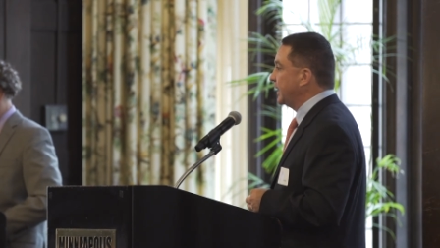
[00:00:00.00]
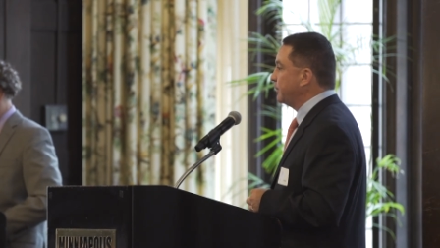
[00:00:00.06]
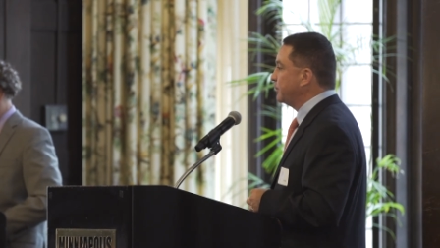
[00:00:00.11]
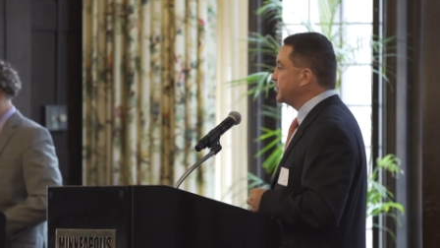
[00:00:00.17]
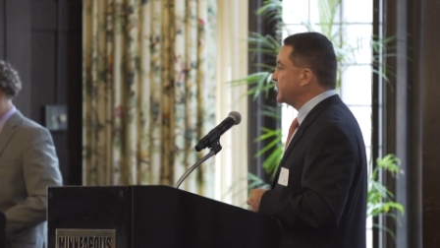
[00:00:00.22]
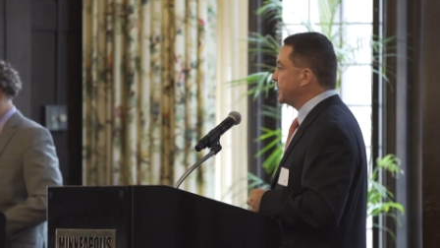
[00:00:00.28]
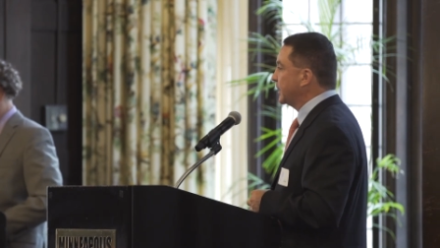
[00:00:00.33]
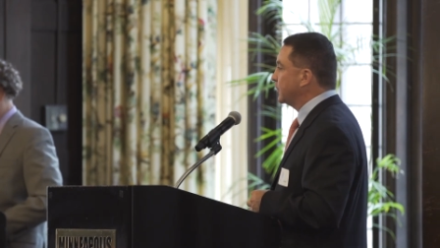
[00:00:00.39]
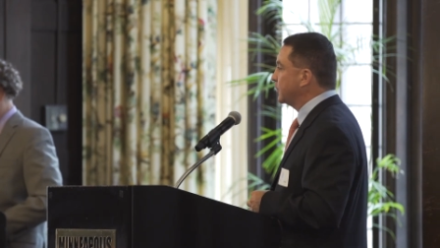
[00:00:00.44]

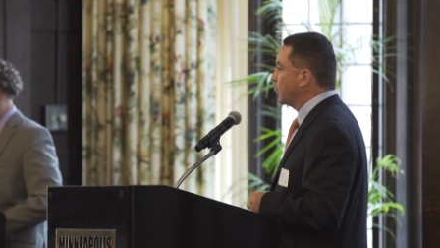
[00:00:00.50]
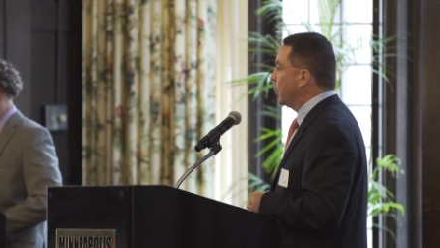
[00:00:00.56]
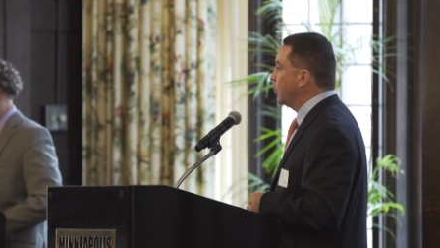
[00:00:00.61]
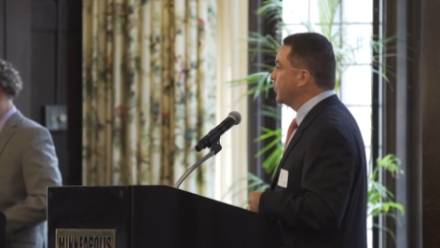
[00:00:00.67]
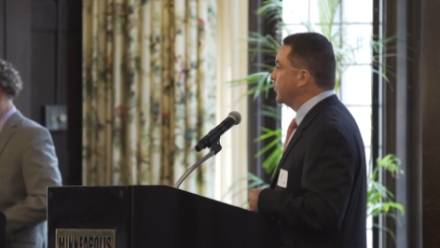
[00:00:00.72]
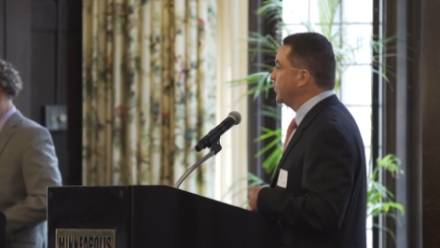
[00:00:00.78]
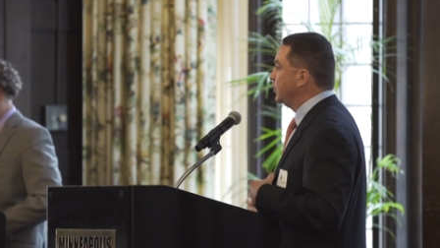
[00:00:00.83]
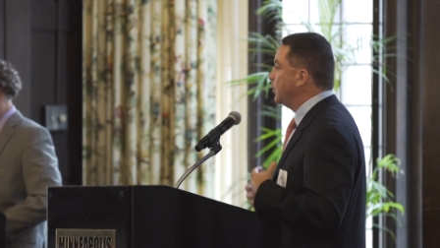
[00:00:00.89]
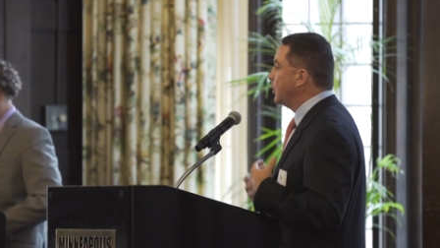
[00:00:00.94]
10%
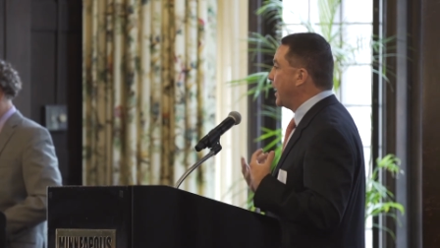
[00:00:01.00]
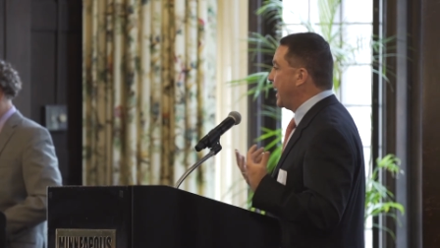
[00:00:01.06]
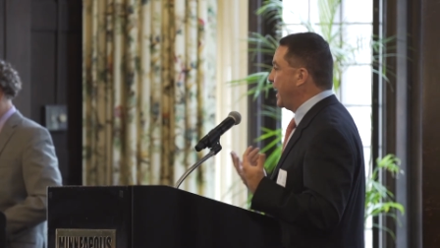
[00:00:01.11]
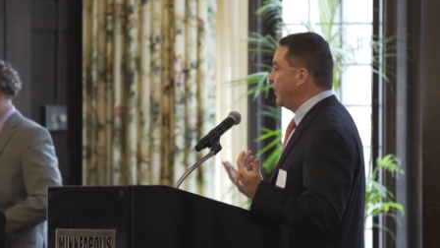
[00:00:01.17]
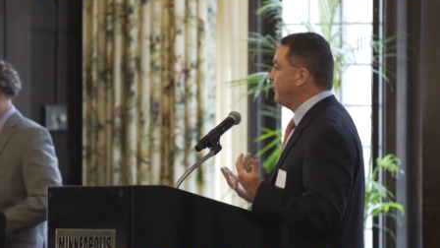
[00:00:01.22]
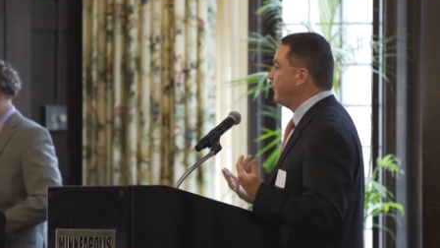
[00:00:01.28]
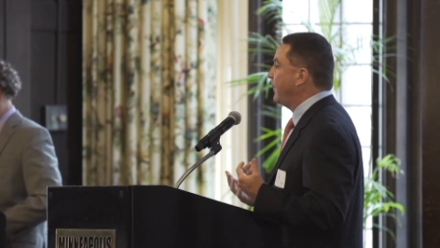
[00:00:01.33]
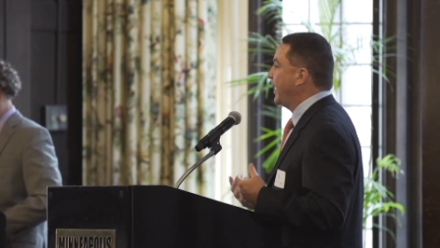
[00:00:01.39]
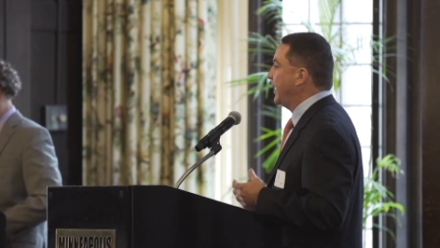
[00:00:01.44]
growth, and you
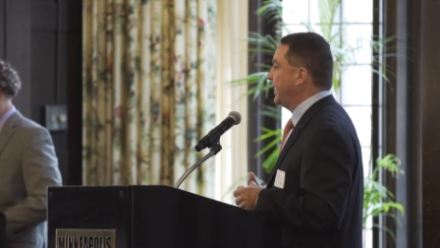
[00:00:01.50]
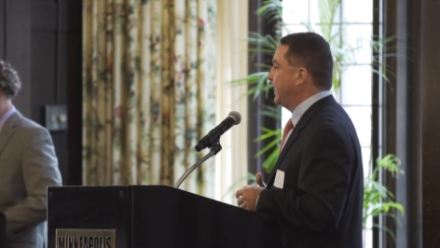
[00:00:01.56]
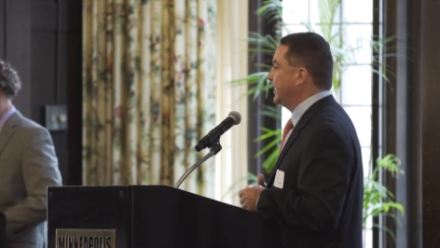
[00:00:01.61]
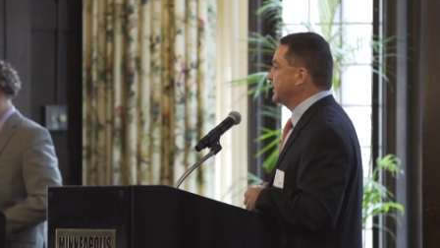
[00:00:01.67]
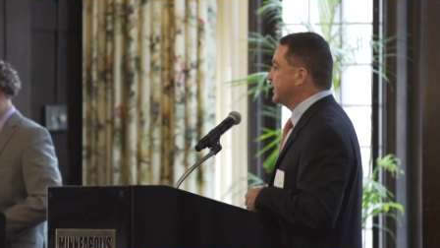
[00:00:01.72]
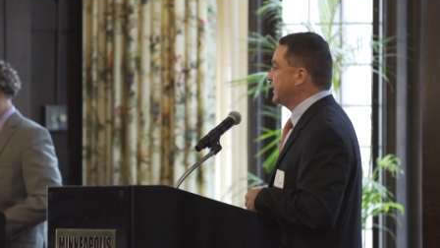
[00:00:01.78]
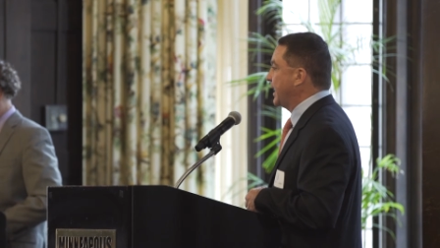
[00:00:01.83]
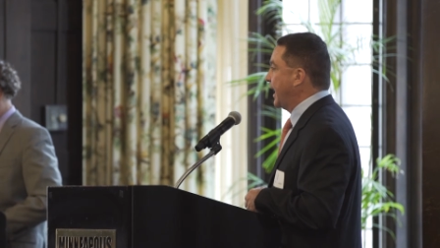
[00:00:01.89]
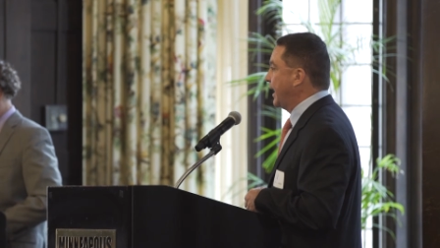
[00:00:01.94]
have
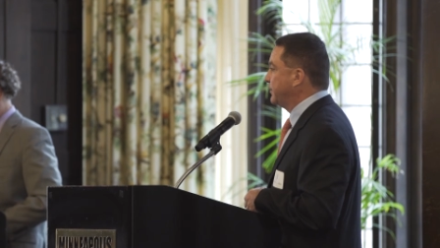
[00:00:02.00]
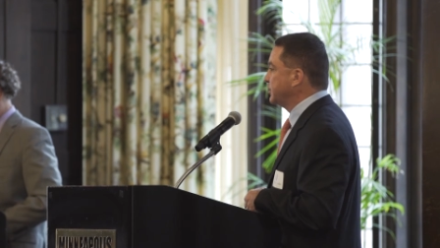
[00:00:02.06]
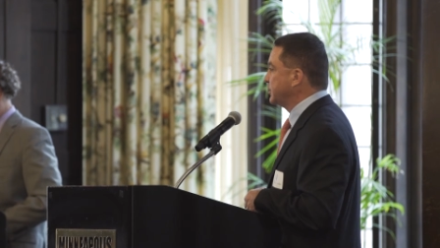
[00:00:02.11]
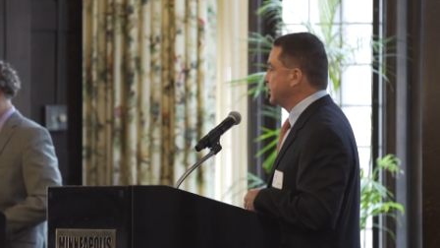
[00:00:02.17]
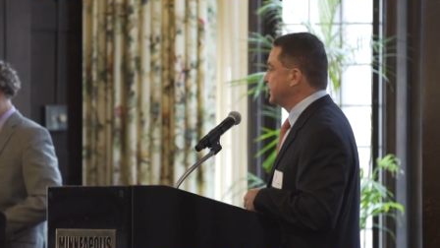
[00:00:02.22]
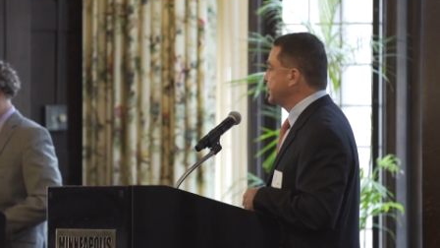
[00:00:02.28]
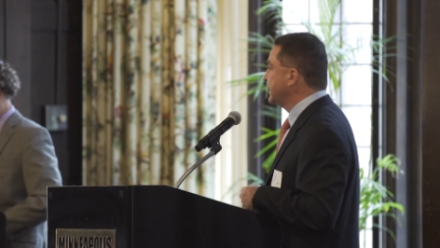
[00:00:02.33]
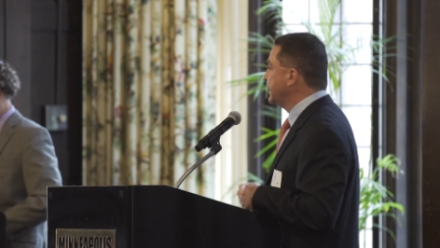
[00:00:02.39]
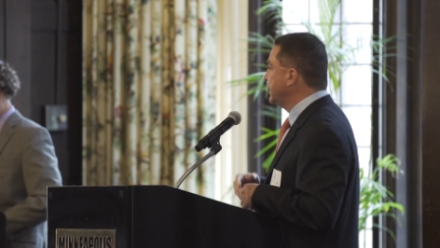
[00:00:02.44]
financing
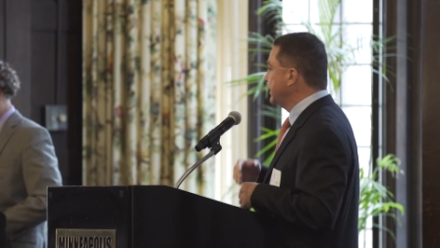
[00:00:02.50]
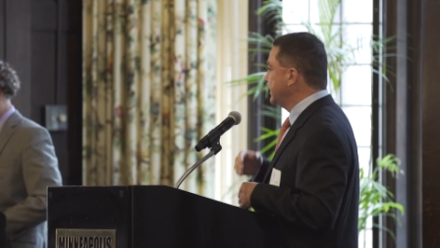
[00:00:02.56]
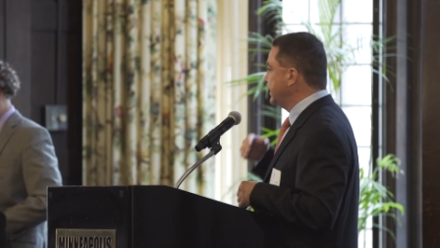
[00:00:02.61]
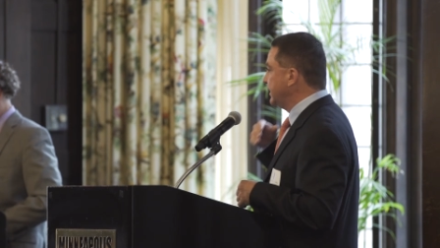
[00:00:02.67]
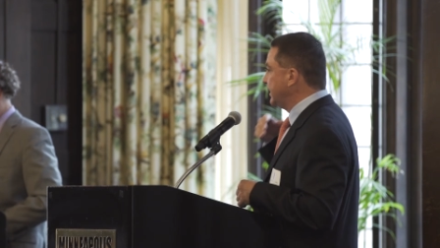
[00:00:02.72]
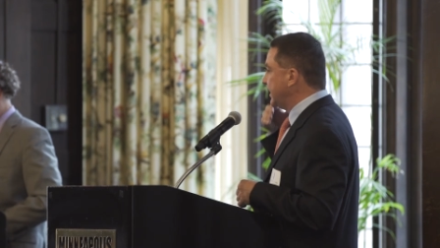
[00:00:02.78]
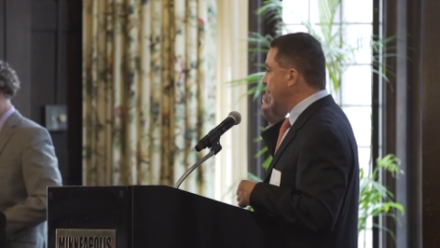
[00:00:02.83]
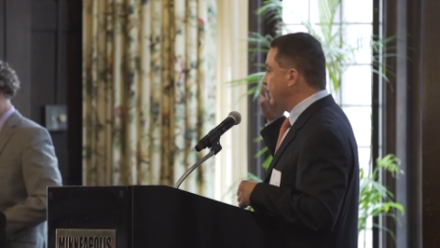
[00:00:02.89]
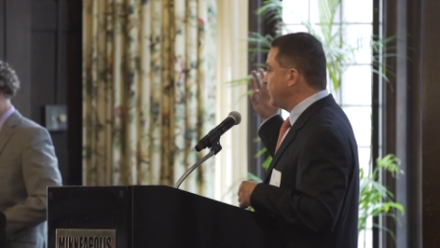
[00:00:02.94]
options
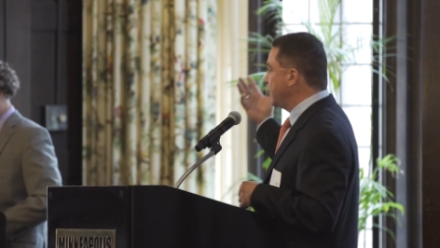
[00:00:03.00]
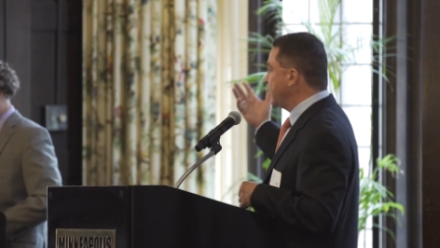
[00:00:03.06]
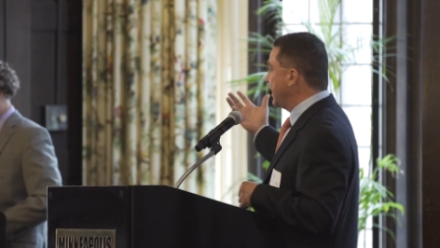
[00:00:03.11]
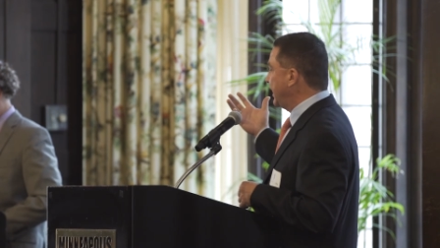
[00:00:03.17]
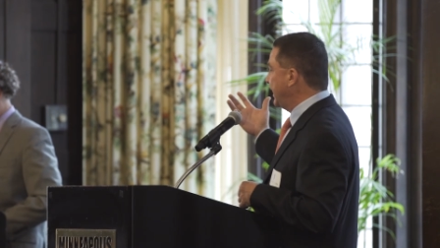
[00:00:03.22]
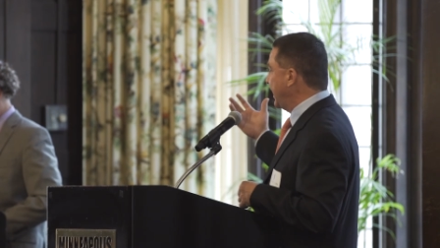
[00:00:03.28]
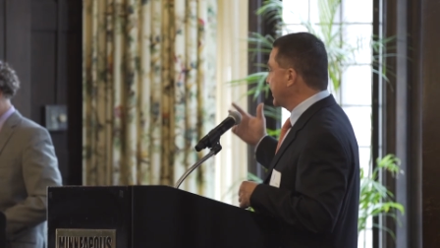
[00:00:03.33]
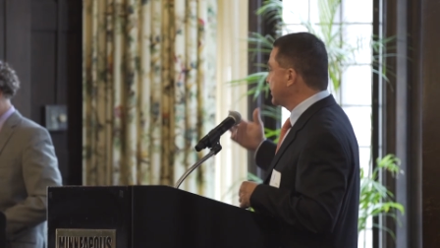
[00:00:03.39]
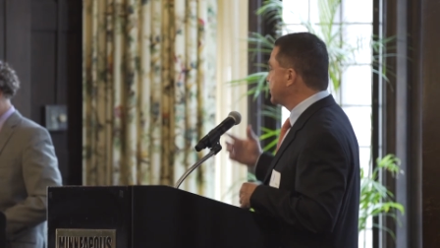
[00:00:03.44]
to give you
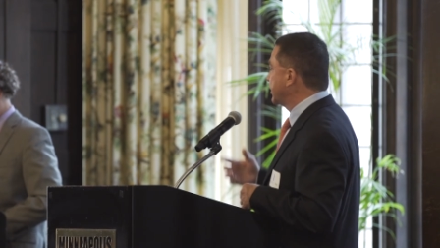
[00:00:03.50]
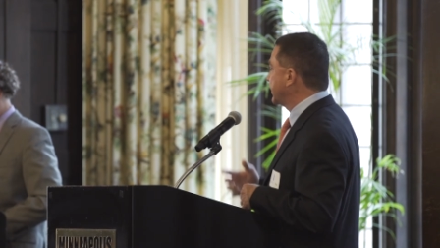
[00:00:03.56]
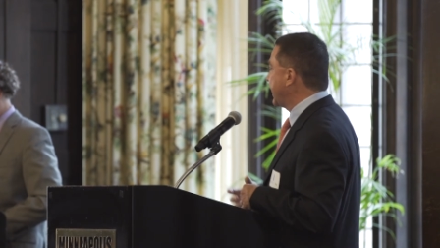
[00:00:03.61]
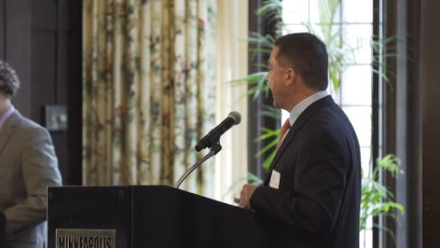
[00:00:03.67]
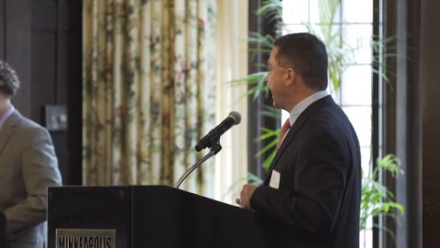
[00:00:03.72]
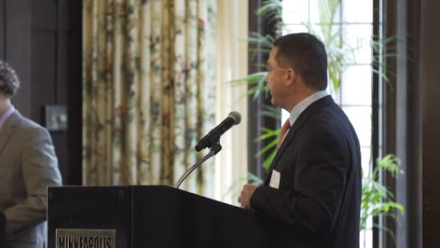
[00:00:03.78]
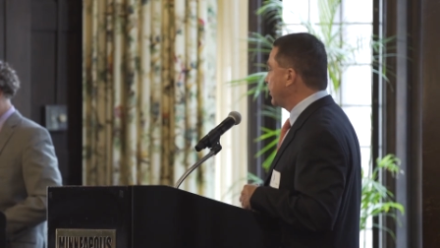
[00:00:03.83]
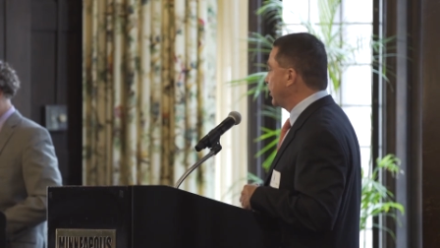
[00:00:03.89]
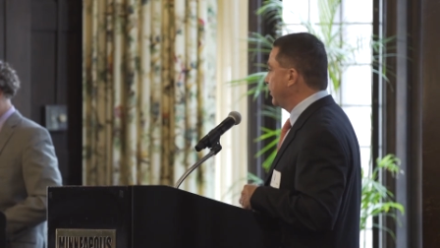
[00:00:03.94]
that extra
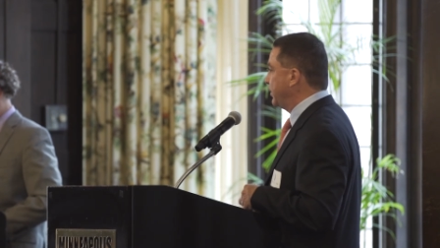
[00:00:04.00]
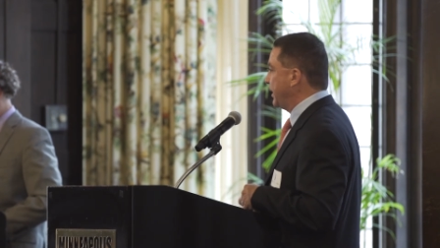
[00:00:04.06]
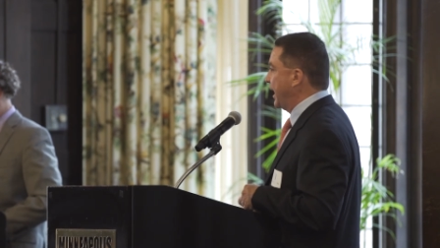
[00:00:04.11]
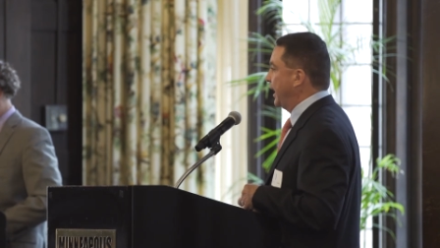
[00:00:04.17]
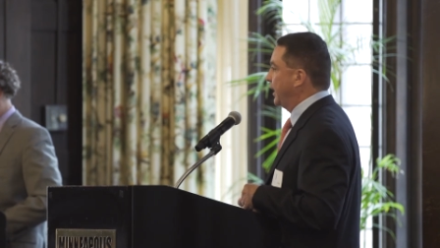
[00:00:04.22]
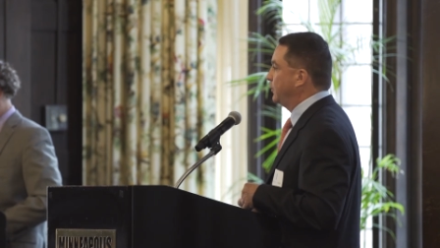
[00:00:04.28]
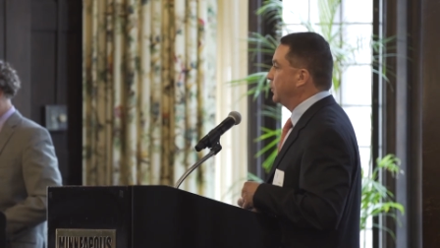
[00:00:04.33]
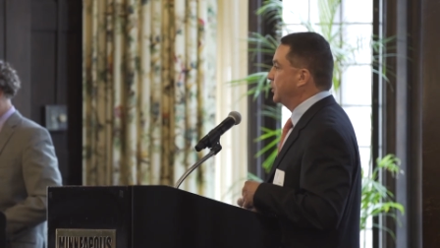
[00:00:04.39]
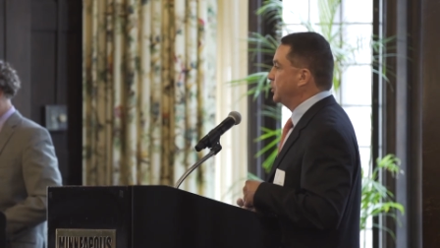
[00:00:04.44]
capital beyond